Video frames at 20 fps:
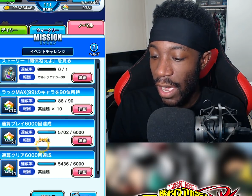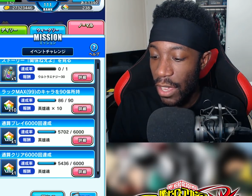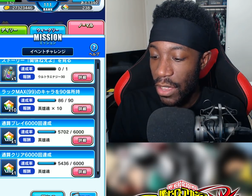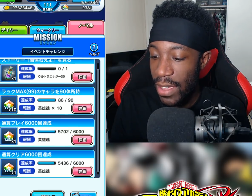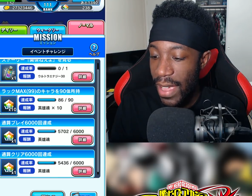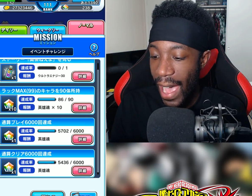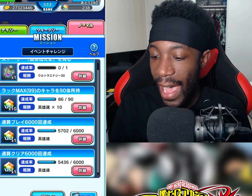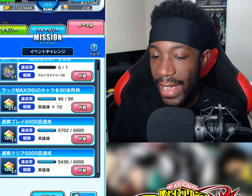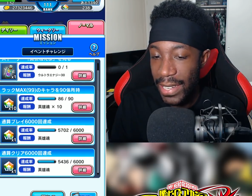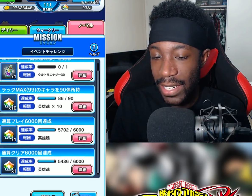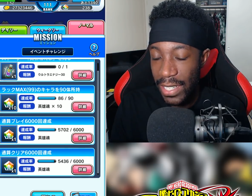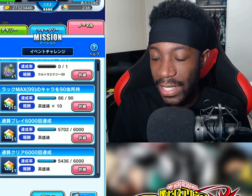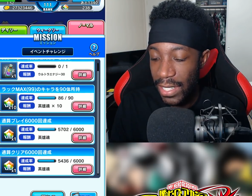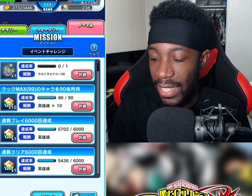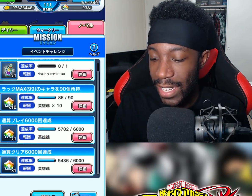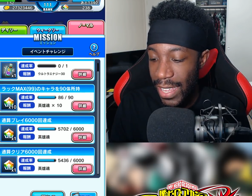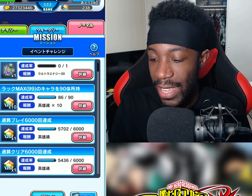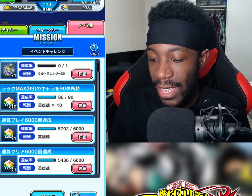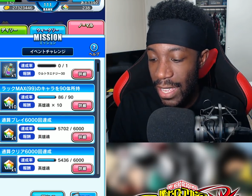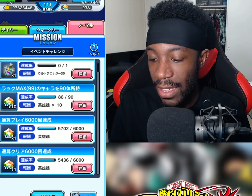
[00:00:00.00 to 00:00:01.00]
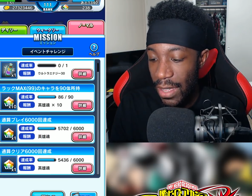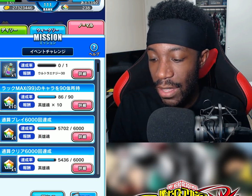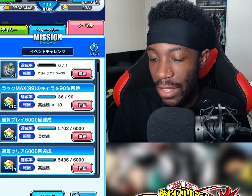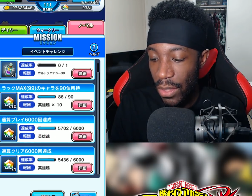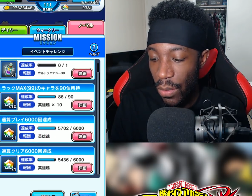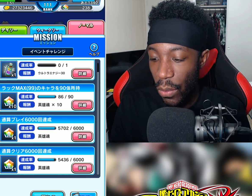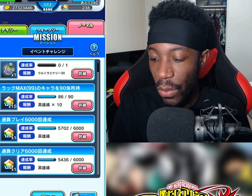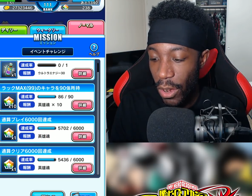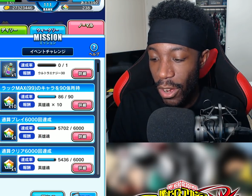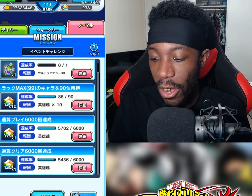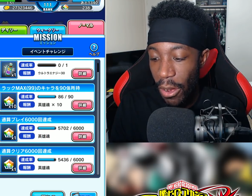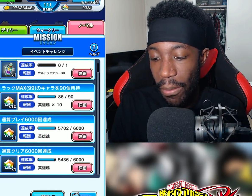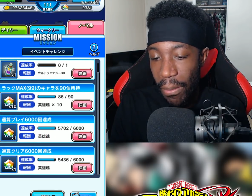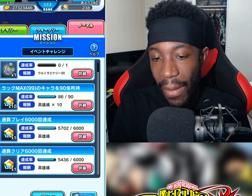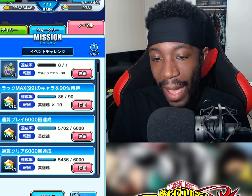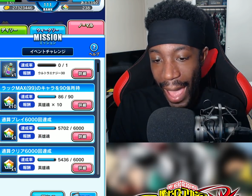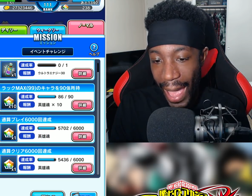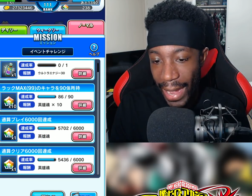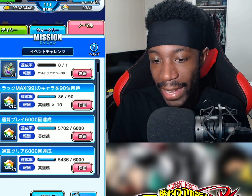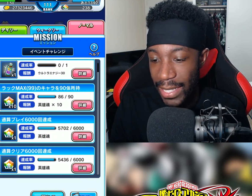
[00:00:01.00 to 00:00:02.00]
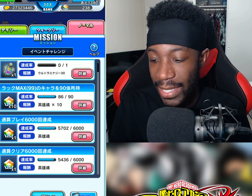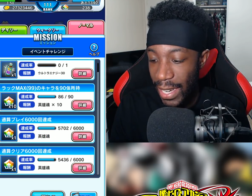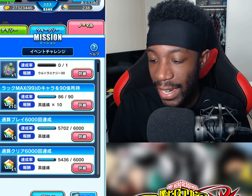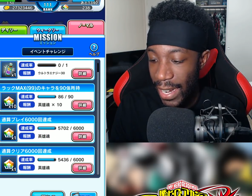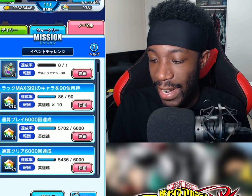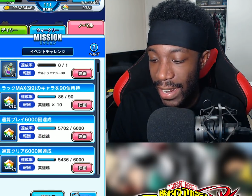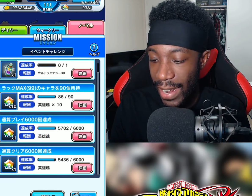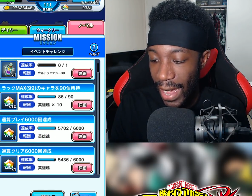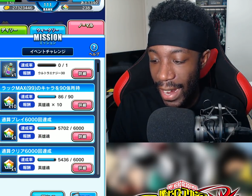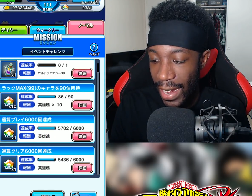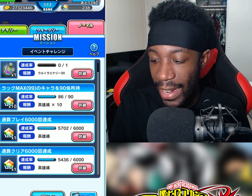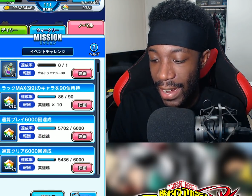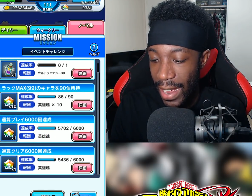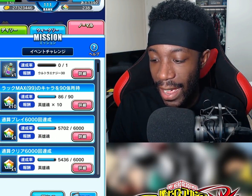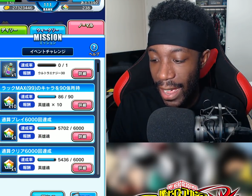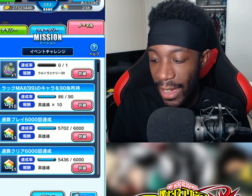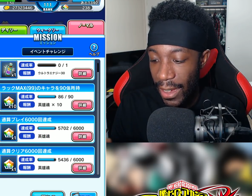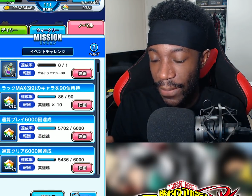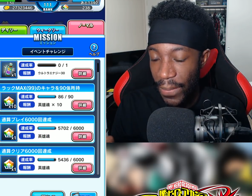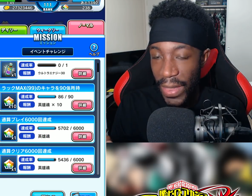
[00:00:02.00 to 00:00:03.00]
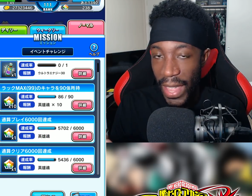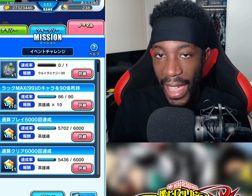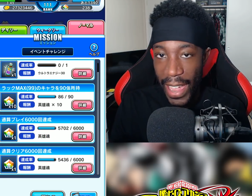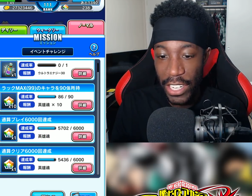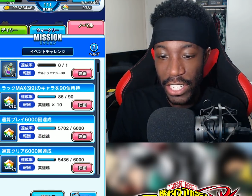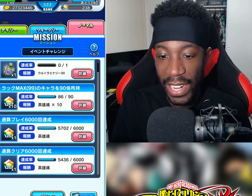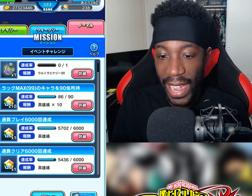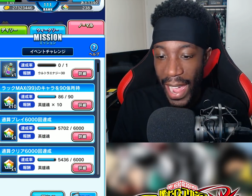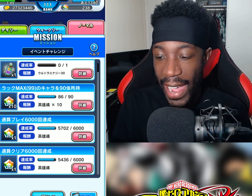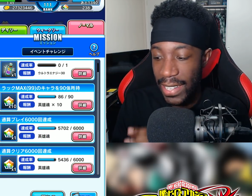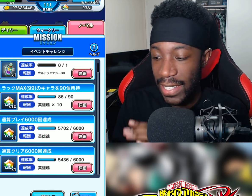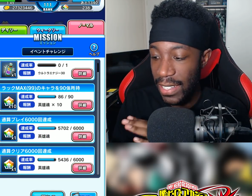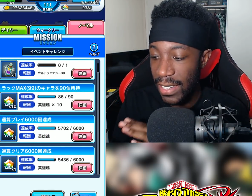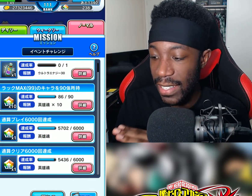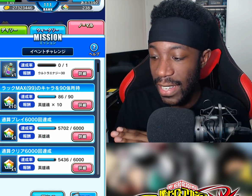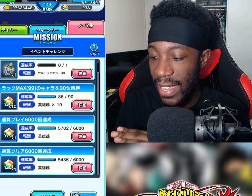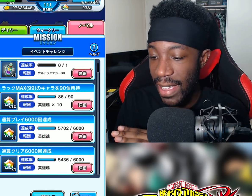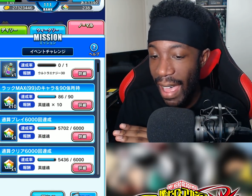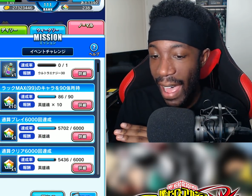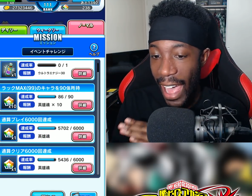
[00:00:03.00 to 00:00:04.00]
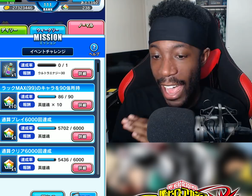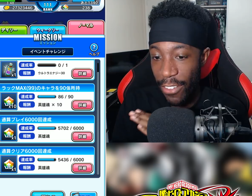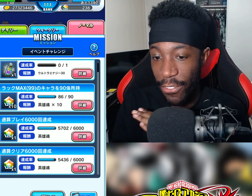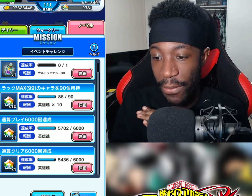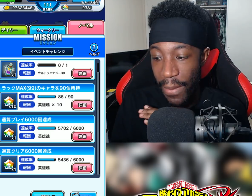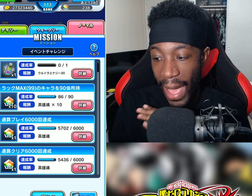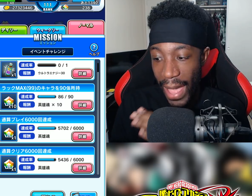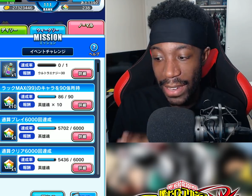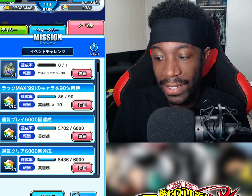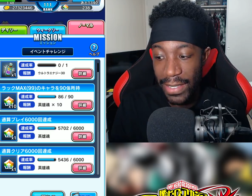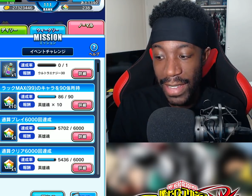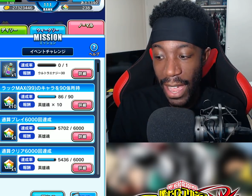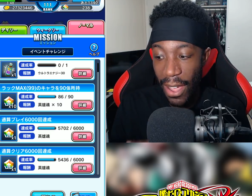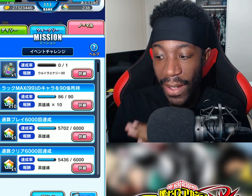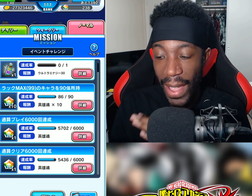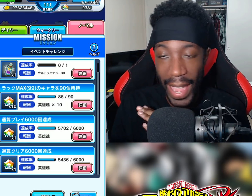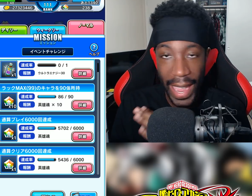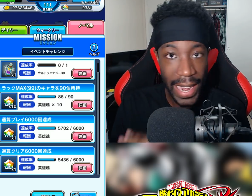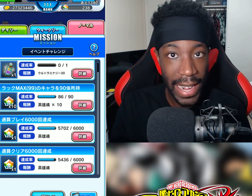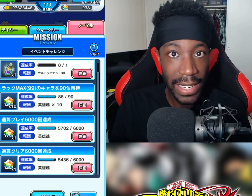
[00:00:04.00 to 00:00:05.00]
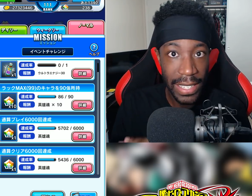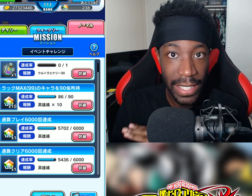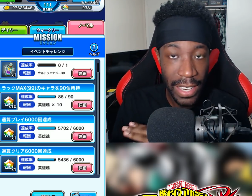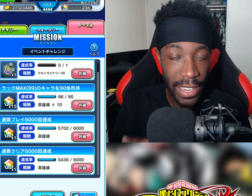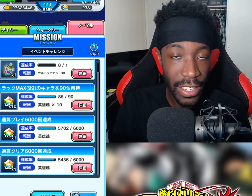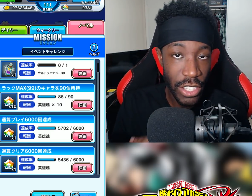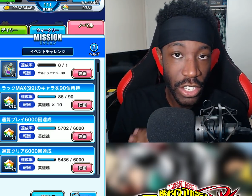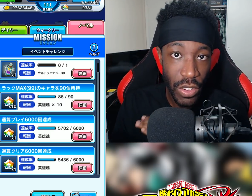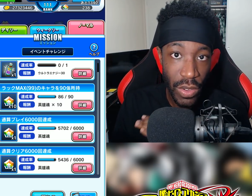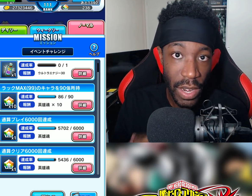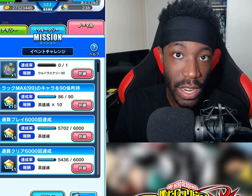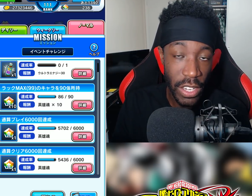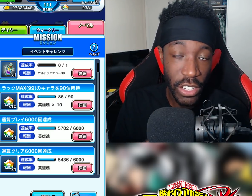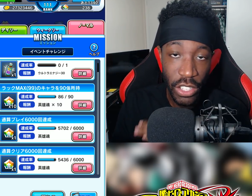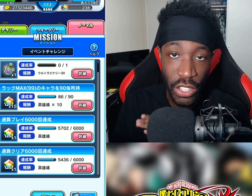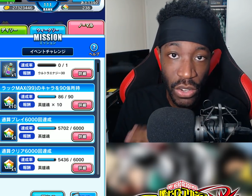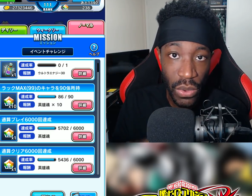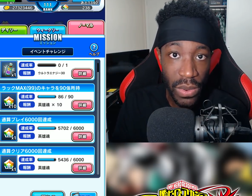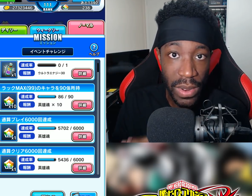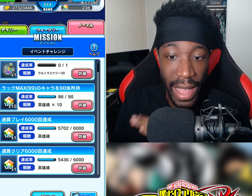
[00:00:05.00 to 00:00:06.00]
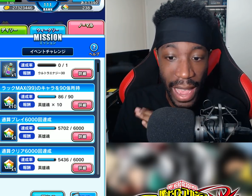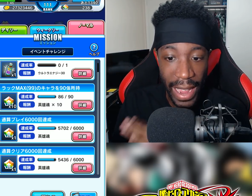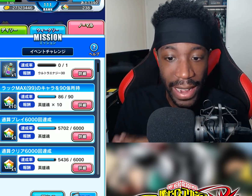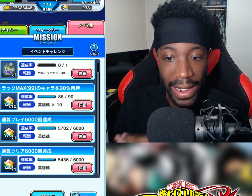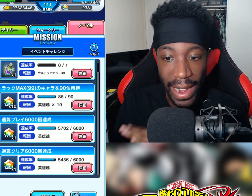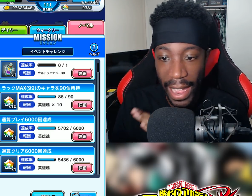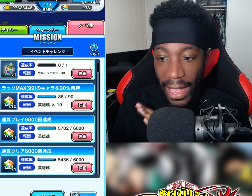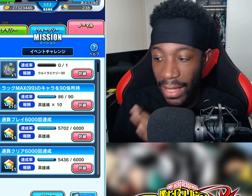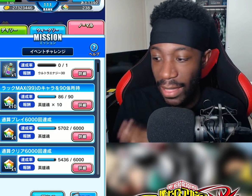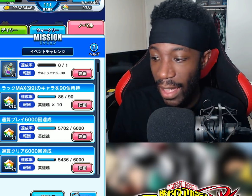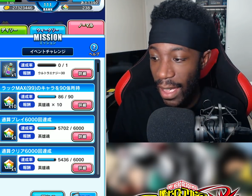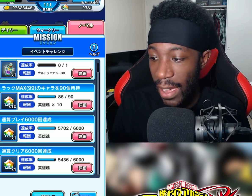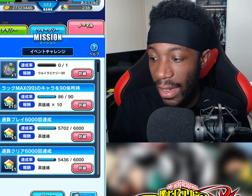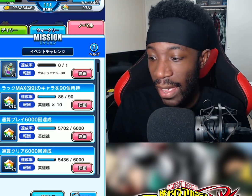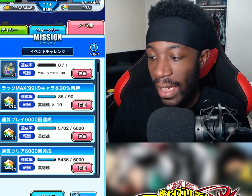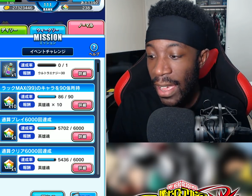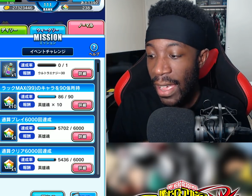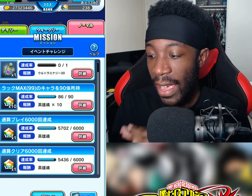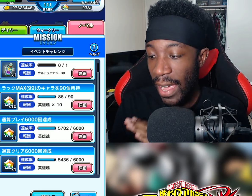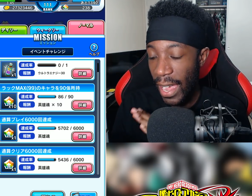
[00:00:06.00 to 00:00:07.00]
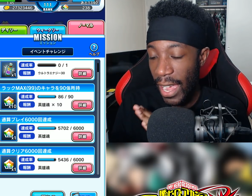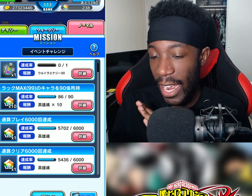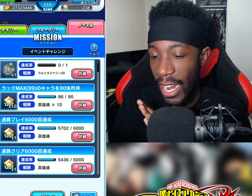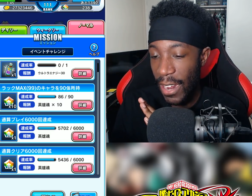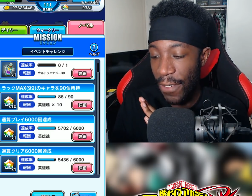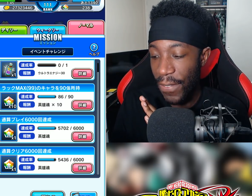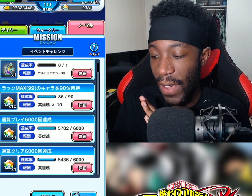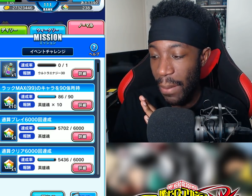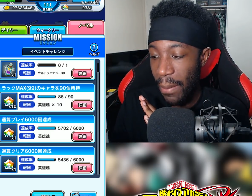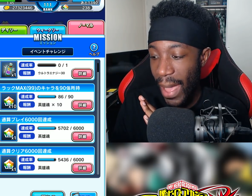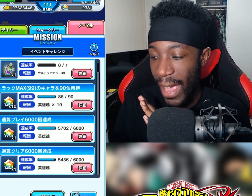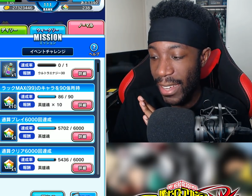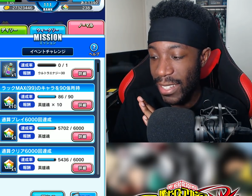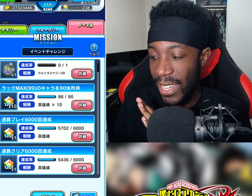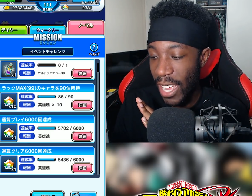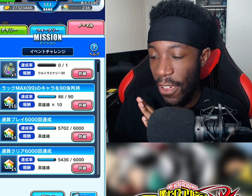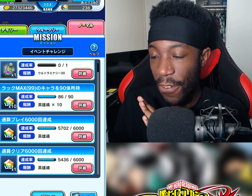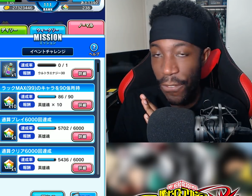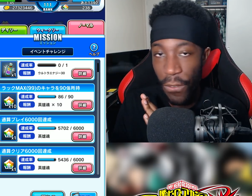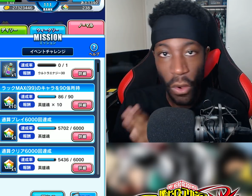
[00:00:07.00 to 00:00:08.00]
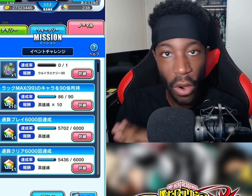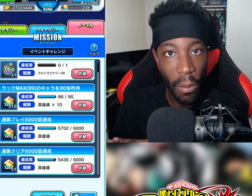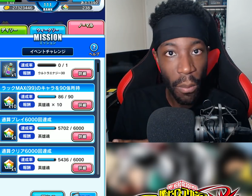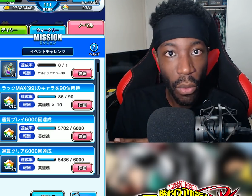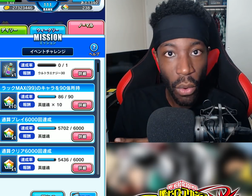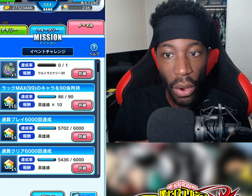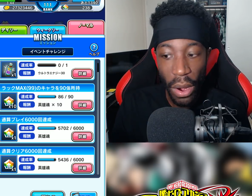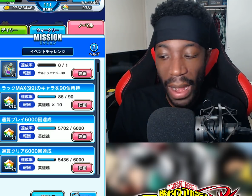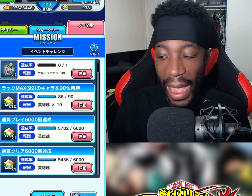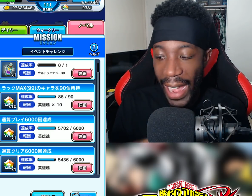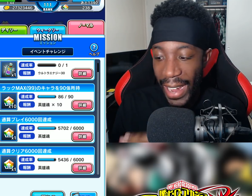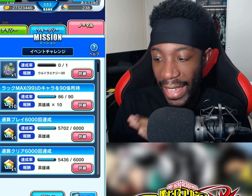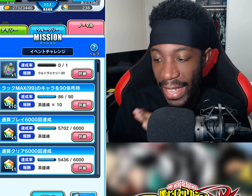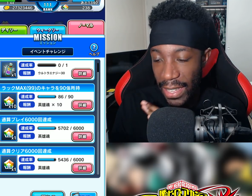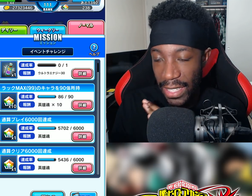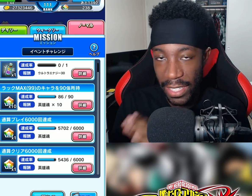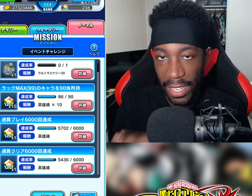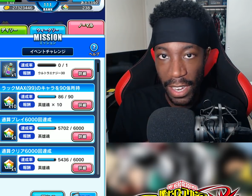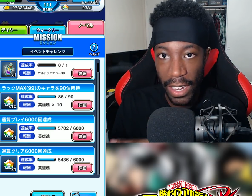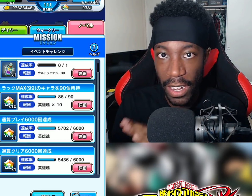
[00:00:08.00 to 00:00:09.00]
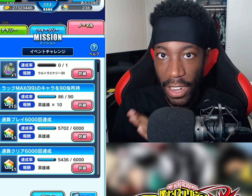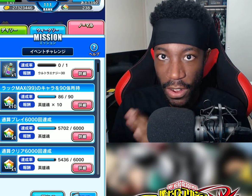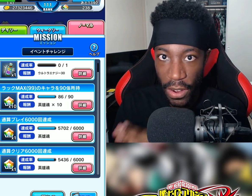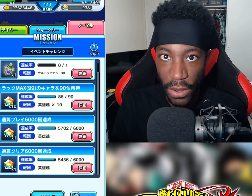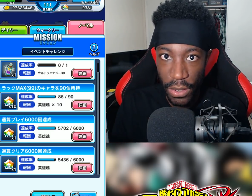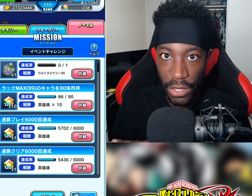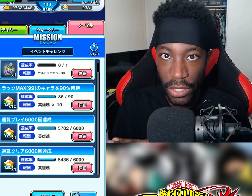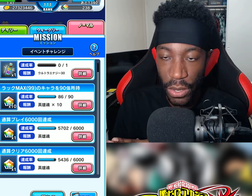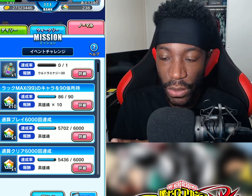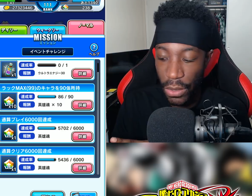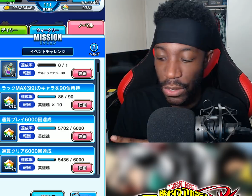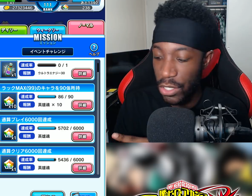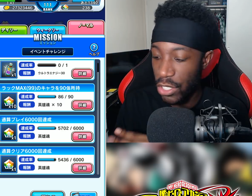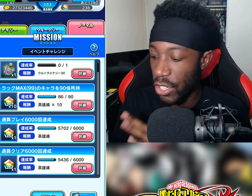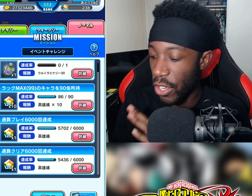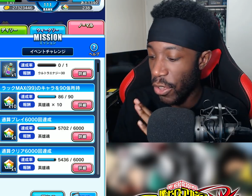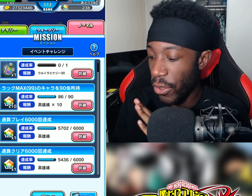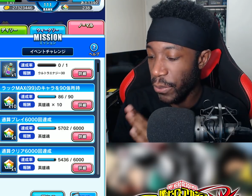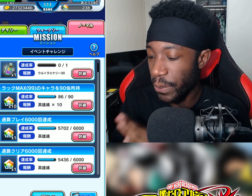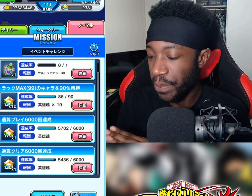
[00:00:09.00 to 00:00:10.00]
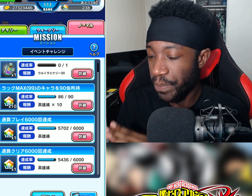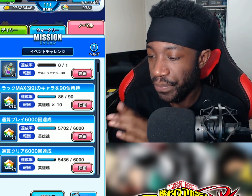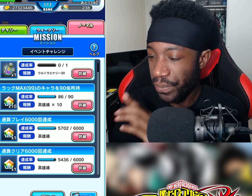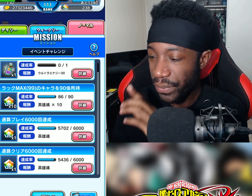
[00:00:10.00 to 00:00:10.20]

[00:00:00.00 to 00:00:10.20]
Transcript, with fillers: you guys can see the word max and then 99 as you guys can see I've maxed out 86 units to 99 luck and if I max out four more I get 10 hero souls so